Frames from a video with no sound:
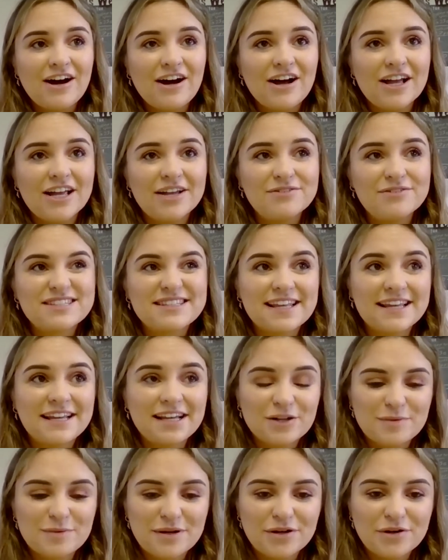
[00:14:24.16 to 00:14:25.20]
I was
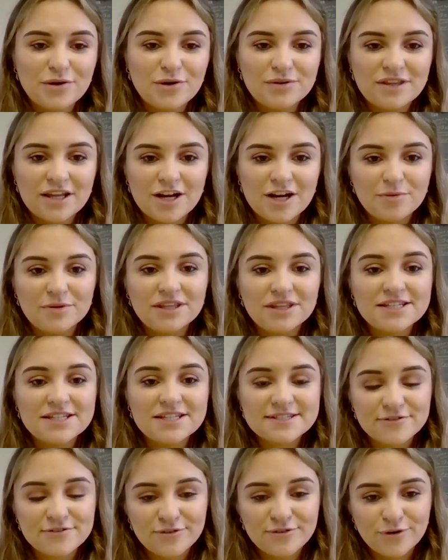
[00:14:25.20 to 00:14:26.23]
thinking about going there, but this
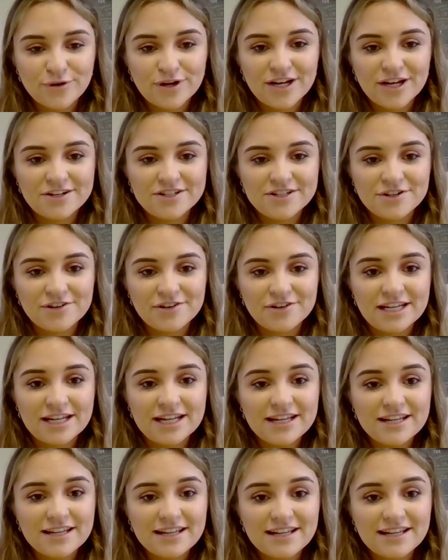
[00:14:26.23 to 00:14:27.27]
is a 4-year
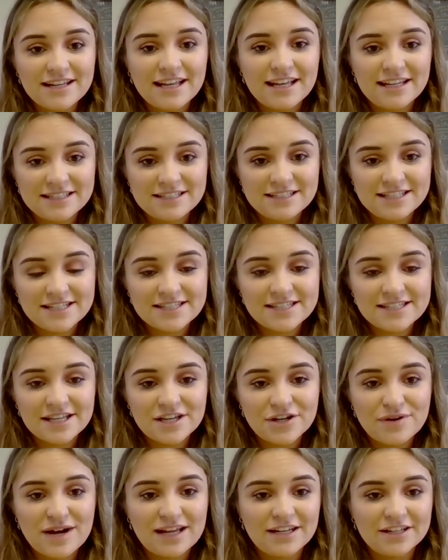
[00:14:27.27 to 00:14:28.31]
degree in
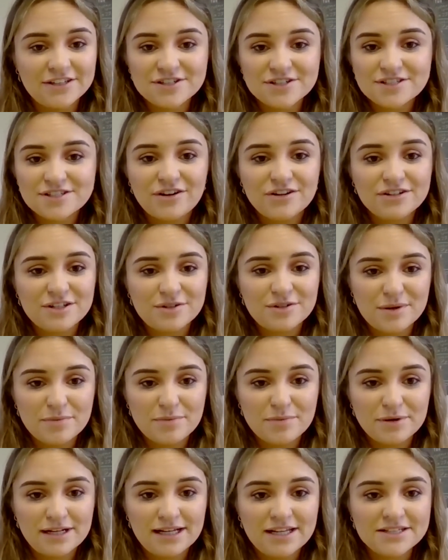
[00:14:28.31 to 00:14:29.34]
DCU, and I just thought it'd be
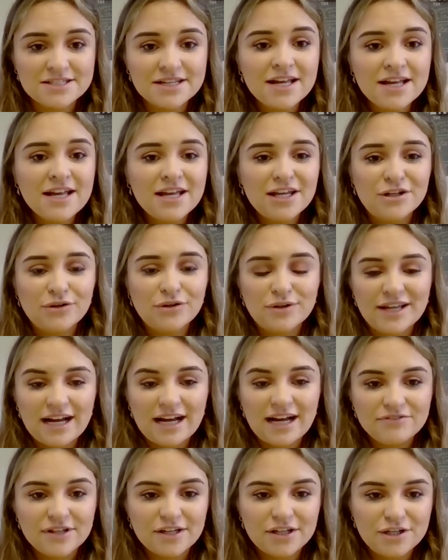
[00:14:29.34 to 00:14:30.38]
brilliant. You know, you
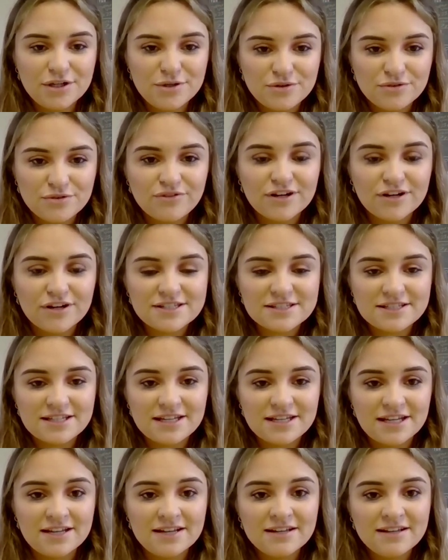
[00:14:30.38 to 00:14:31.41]
have that
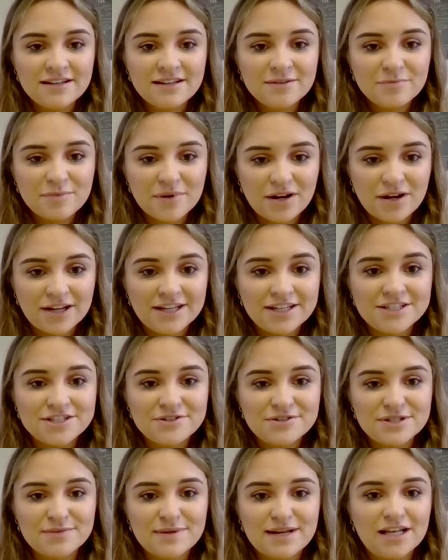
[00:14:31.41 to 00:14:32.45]
university behind
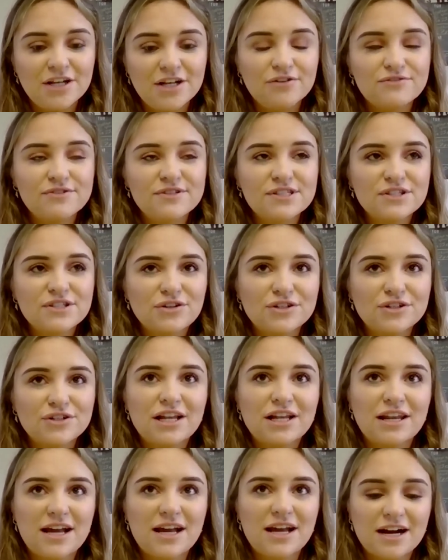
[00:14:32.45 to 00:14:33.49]
you as well. You have such
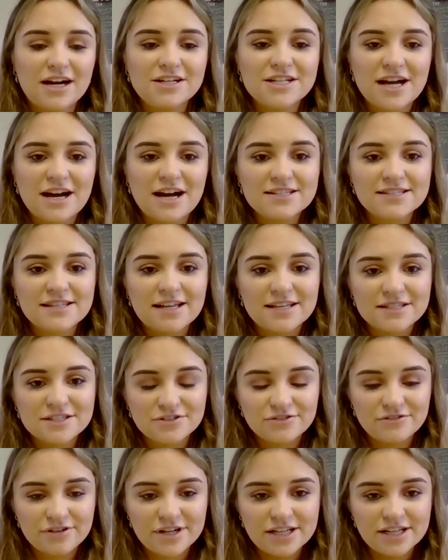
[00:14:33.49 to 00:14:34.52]
a large access
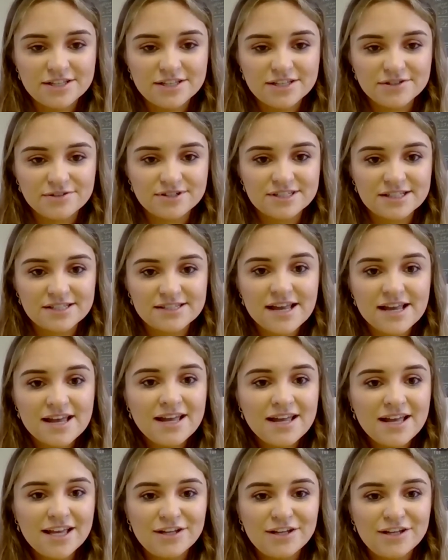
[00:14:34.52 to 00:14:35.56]
to resources.
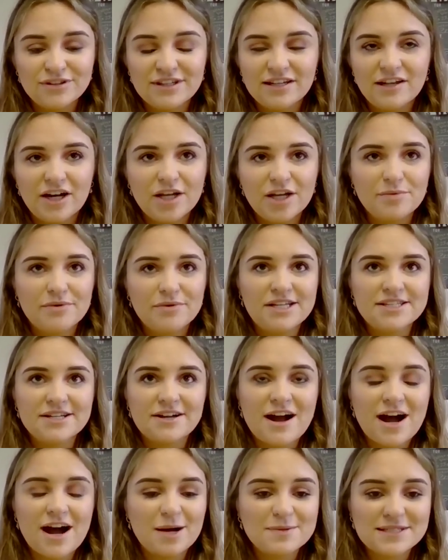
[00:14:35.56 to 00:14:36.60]
You know, the libraries
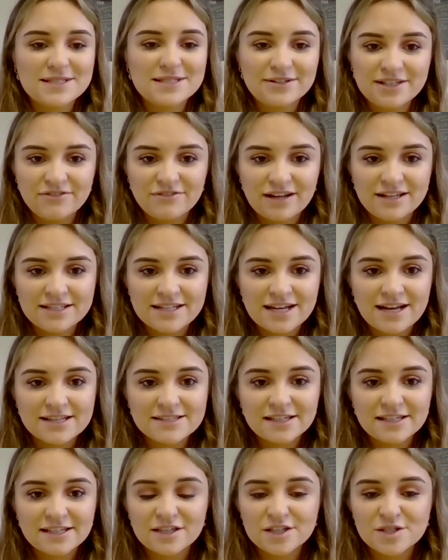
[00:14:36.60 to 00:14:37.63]
are absolutely
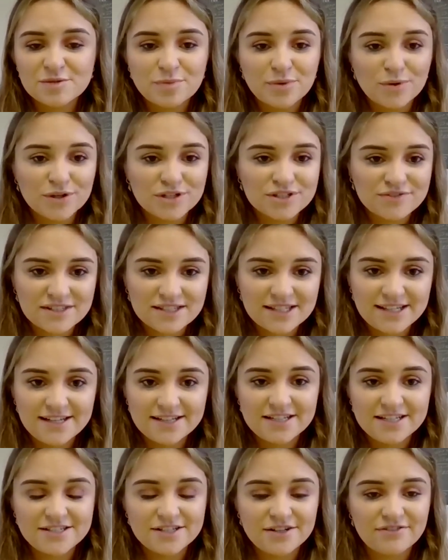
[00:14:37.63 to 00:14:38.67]
fantastic. The sports
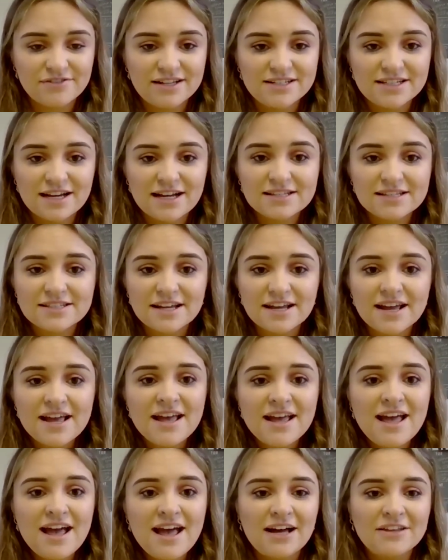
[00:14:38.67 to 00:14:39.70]
facilities are fantastic.
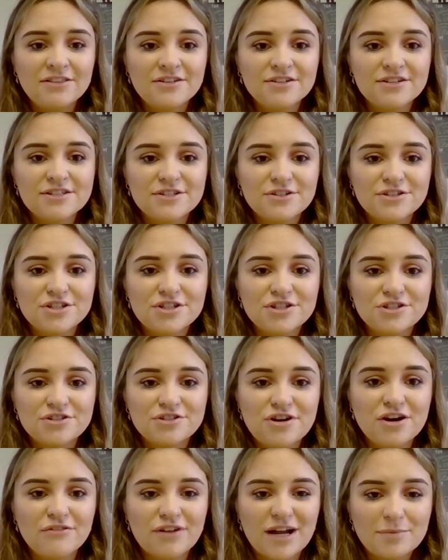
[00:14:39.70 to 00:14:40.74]
And there's such a
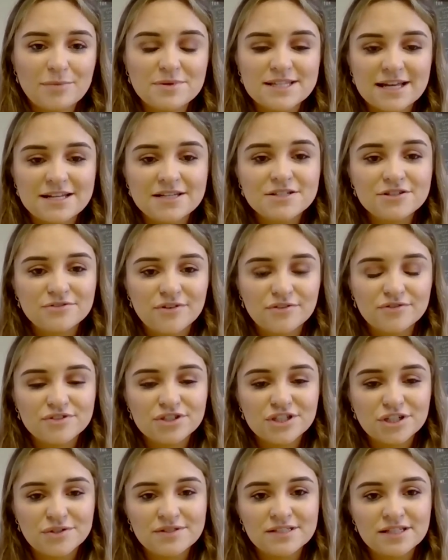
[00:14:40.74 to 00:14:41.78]
strong representative of
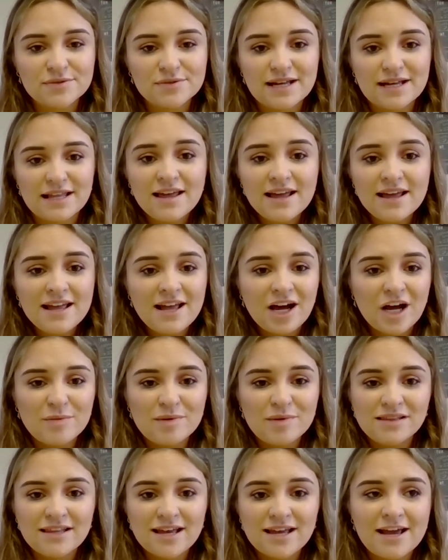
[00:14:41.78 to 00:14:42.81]
students as well. I
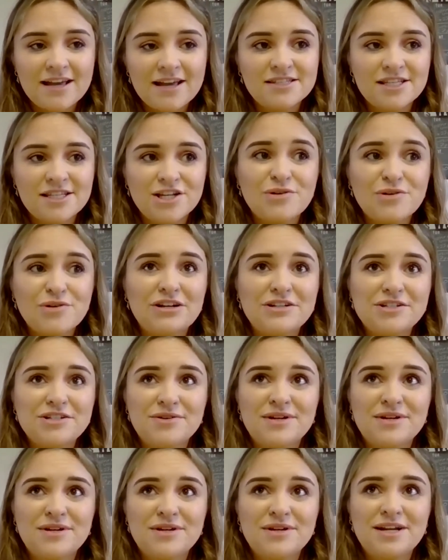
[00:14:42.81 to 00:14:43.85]
mean, the SU are
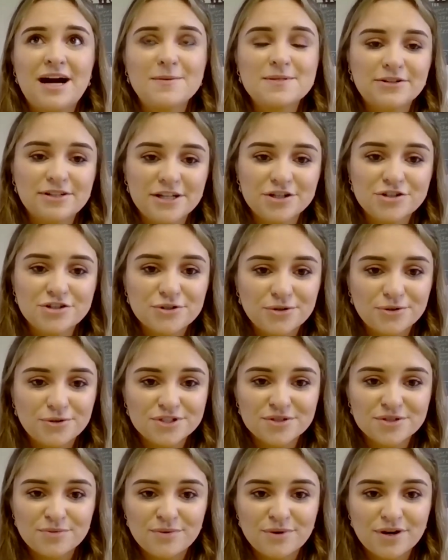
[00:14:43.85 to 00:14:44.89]
doing absolutely
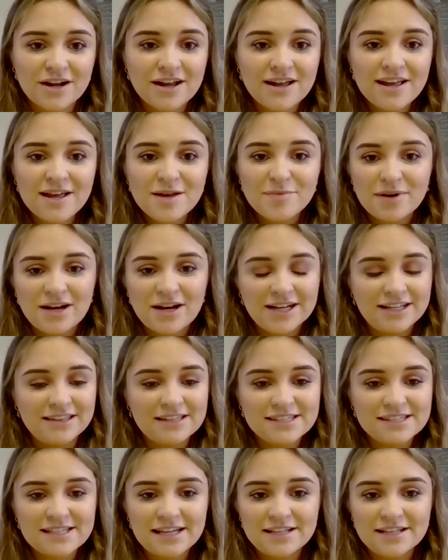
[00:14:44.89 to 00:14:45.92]
Trojan work
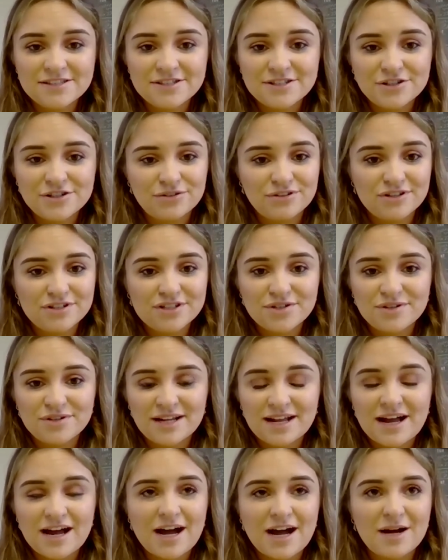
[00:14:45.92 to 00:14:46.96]
behind the scenes. You know, they're
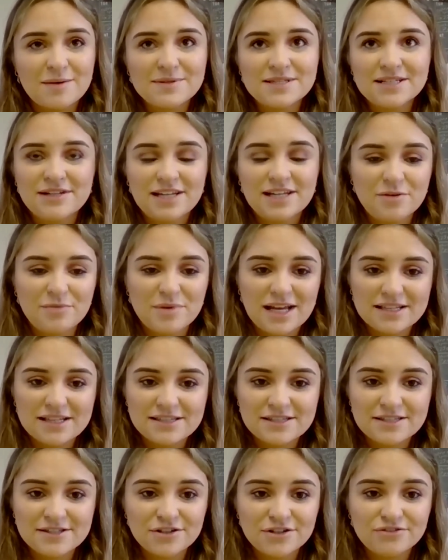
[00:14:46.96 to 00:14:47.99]
doing absolutely
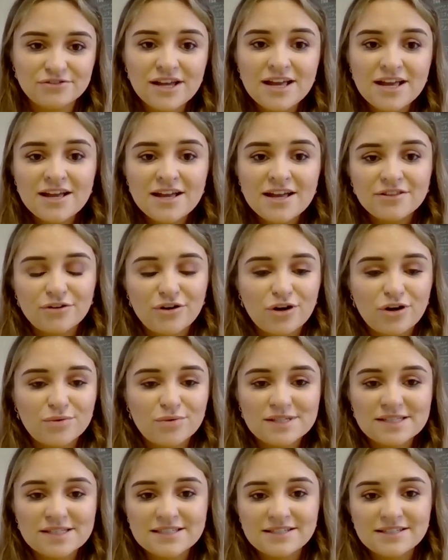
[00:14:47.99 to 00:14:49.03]
amazing stuff. They're
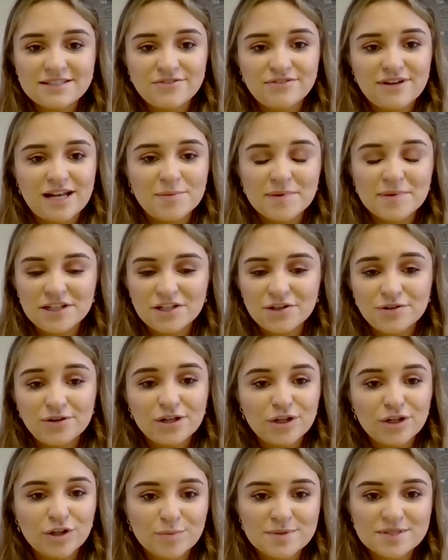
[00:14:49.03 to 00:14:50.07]
always developing new
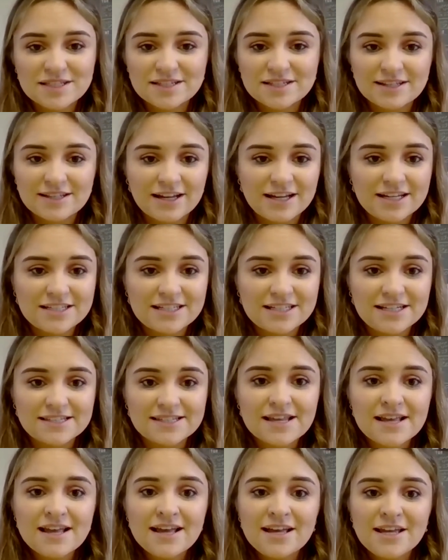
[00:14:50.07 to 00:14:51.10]
clubs,
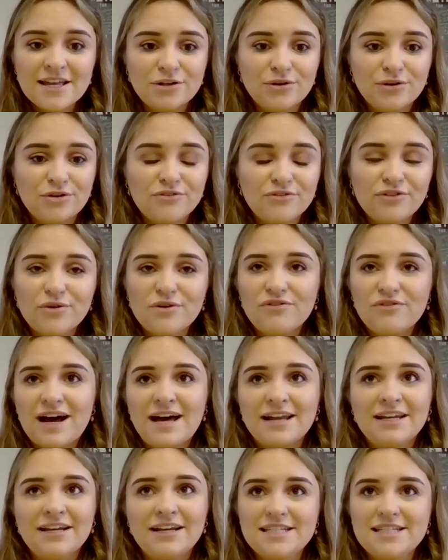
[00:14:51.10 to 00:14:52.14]
societies. You know, if you have
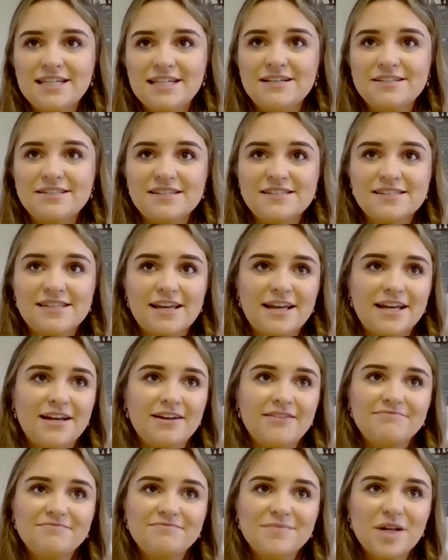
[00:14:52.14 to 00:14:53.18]
any ideas, you
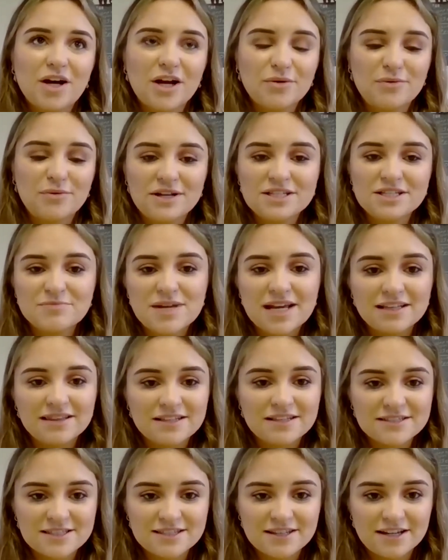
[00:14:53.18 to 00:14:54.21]
say, I want to make
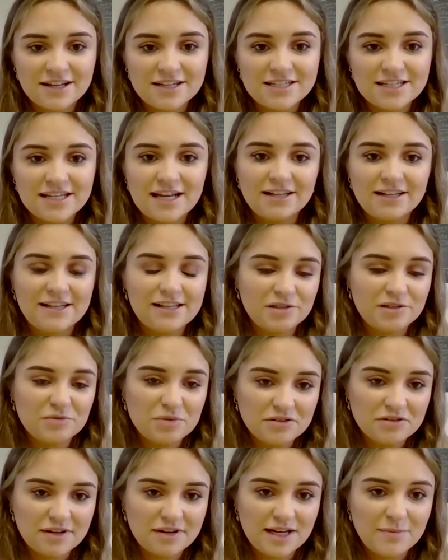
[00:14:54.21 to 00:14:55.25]
this society, I think it'd
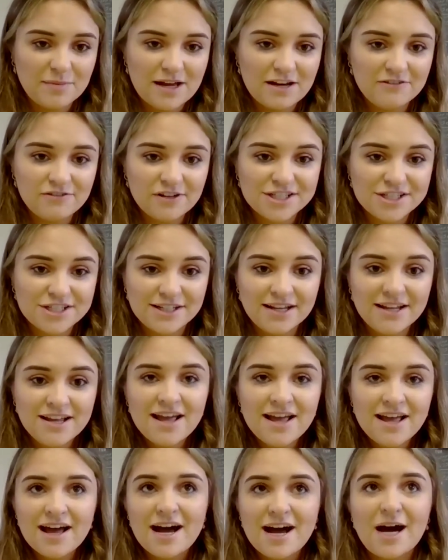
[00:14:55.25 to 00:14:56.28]
be really beneficial.
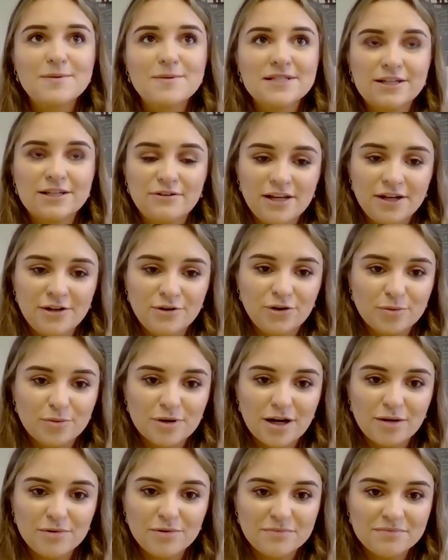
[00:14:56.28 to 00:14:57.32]
Absolutely no
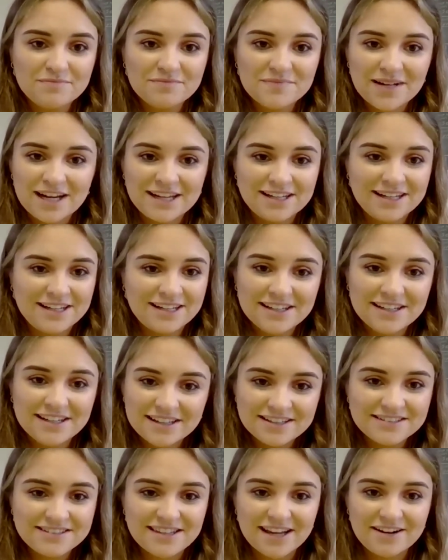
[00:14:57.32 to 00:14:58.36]
problem. And
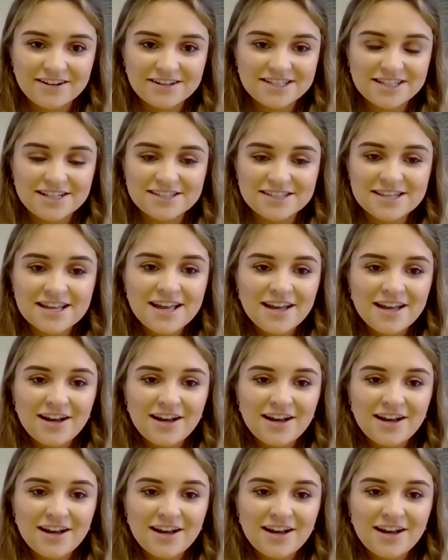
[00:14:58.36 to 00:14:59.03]
there it is.